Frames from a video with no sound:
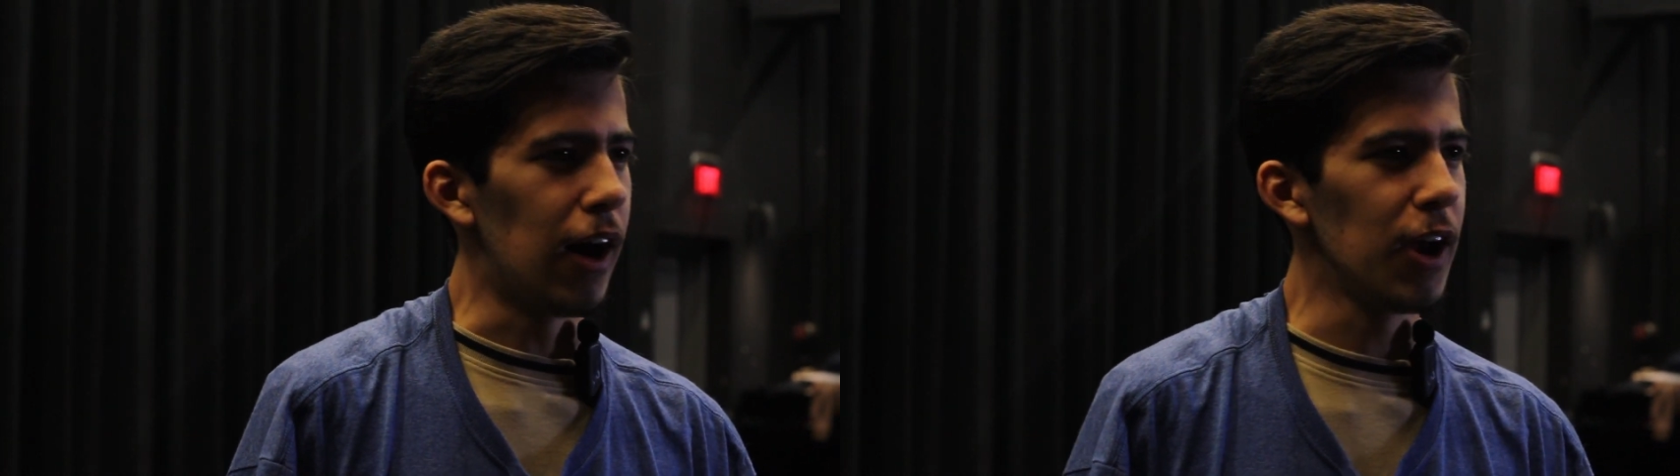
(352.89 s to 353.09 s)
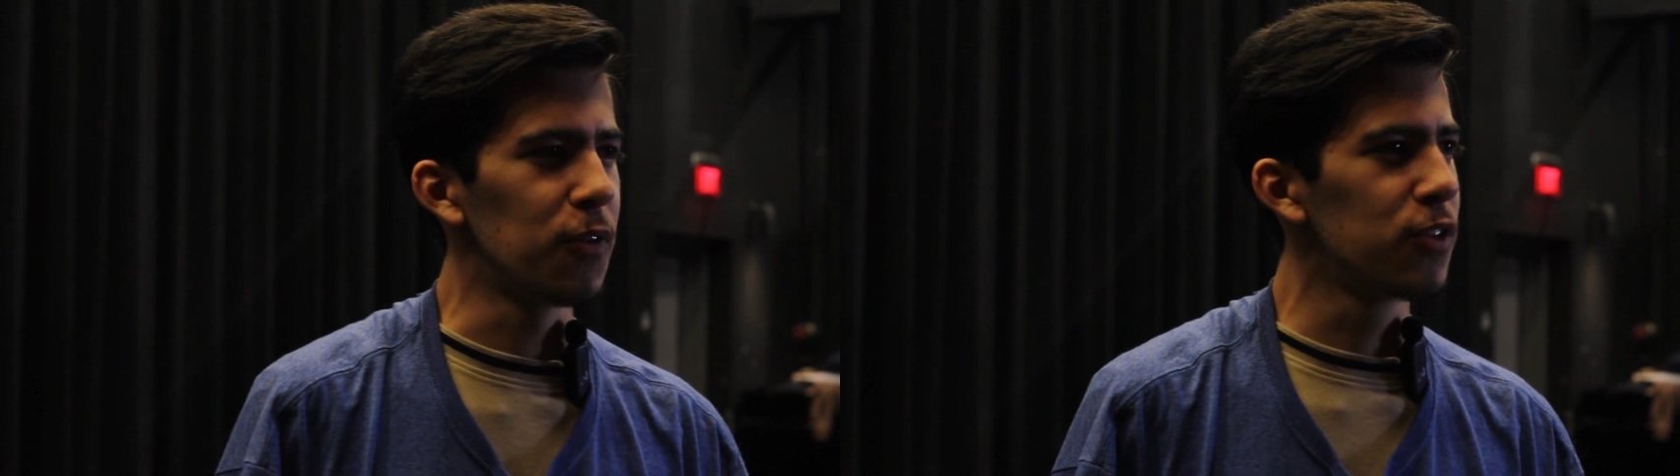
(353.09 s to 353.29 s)

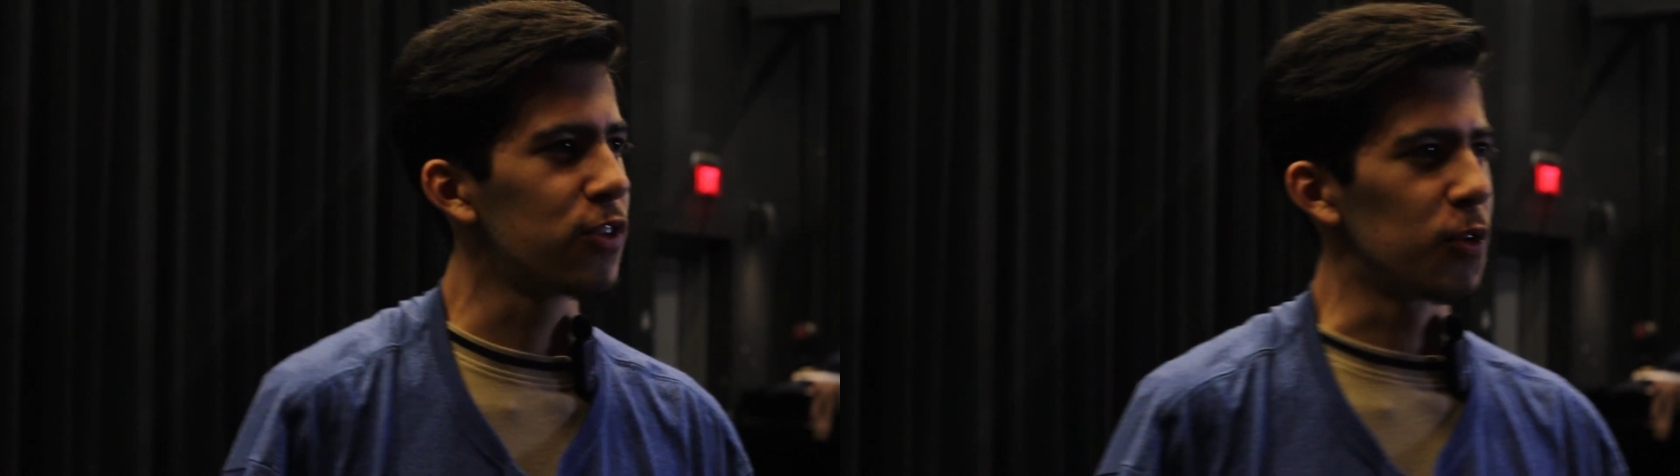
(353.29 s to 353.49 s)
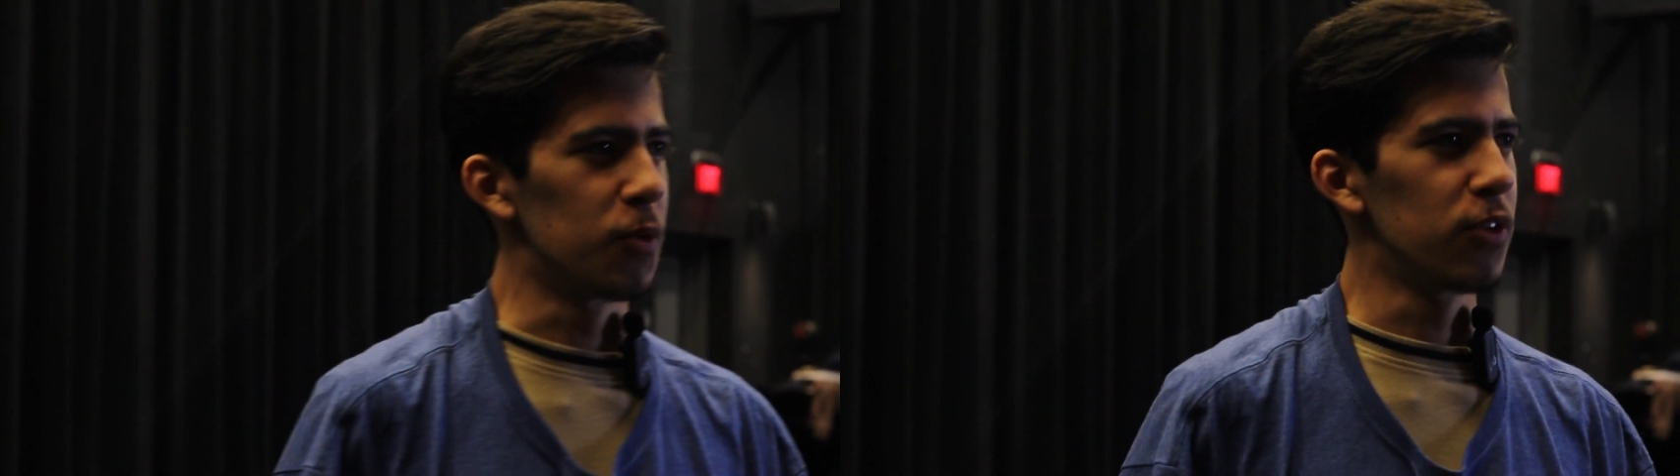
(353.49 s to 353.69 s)
I haven't
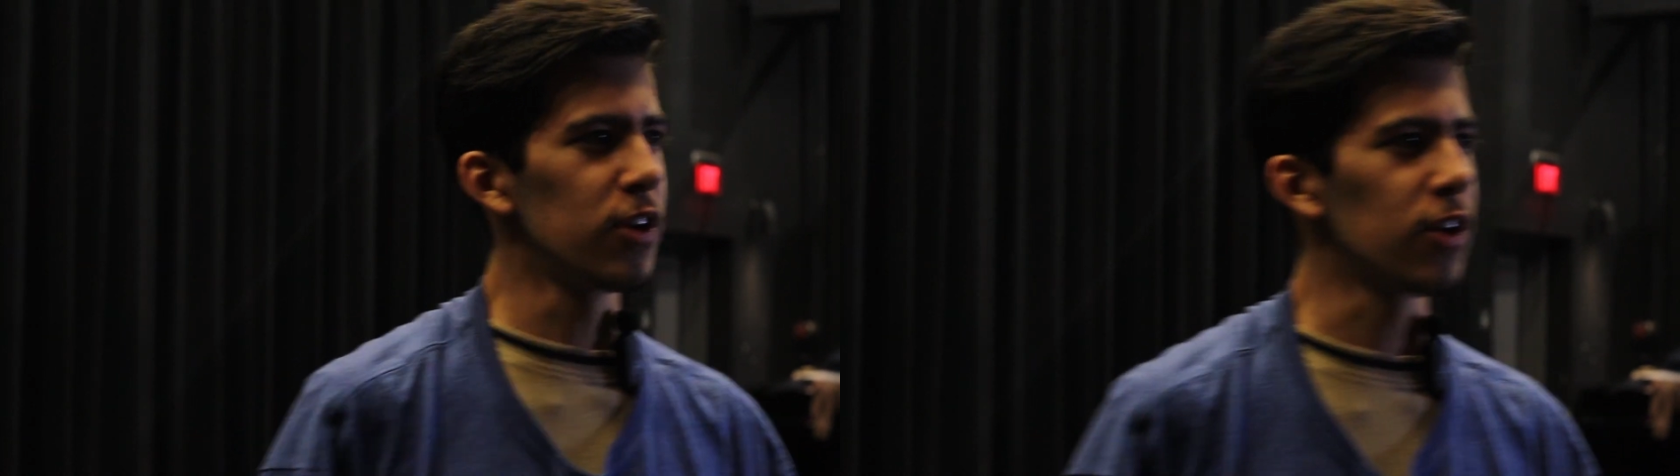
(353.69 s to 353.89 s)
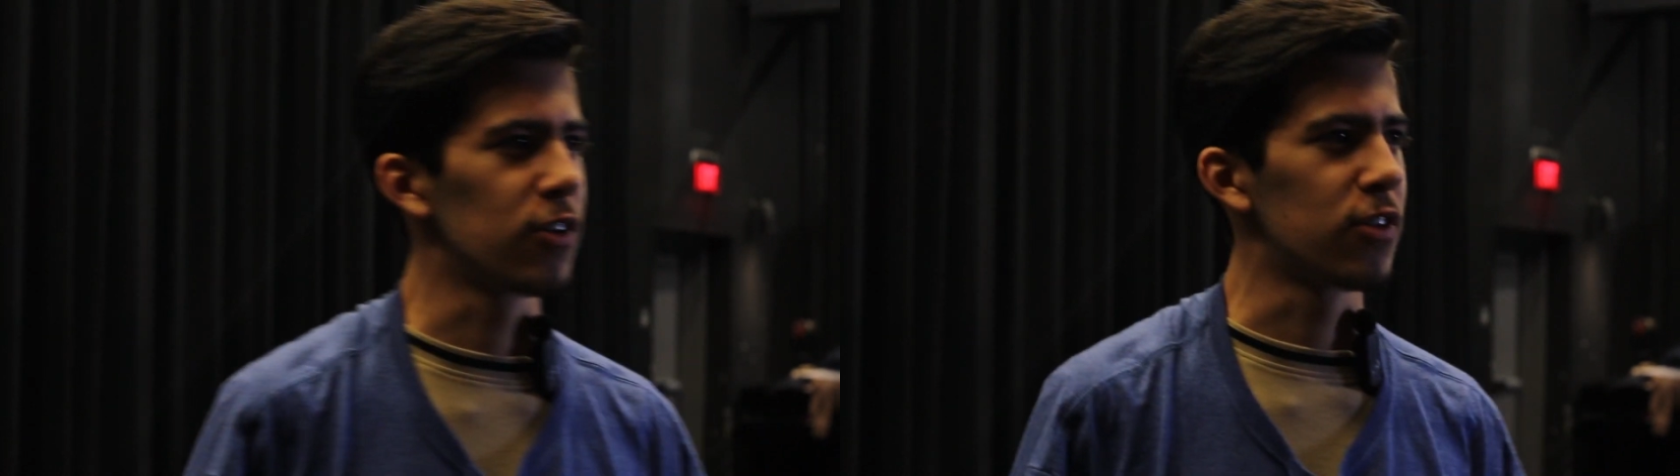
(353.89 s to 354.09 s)
seen you in
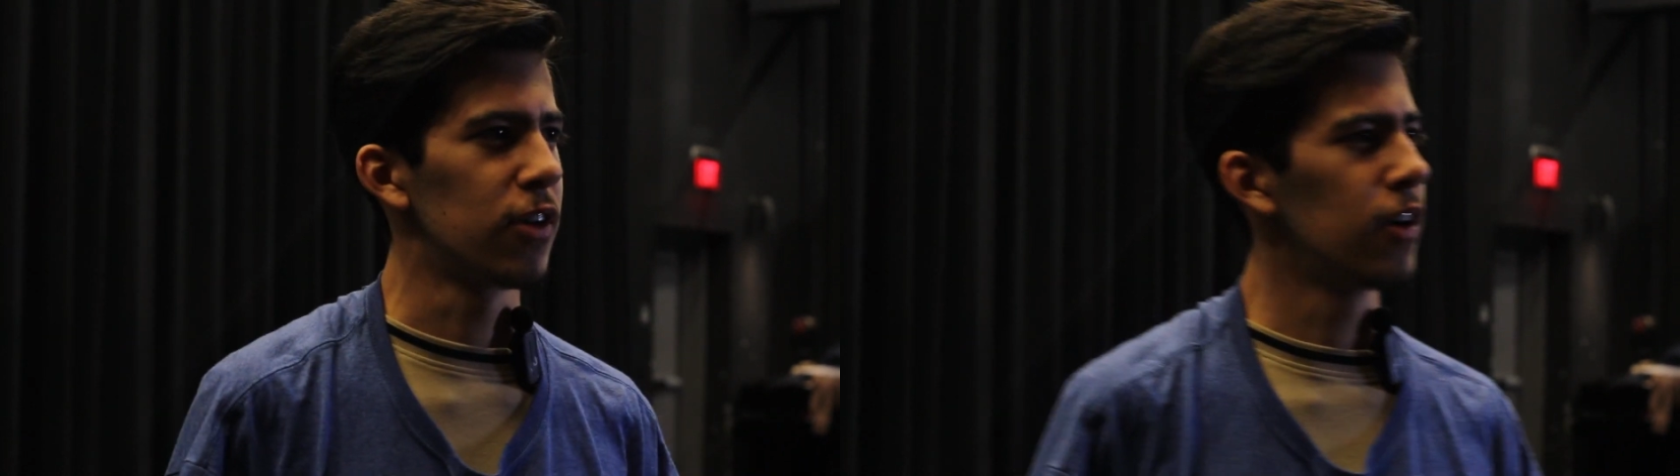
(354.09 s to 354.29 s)
years.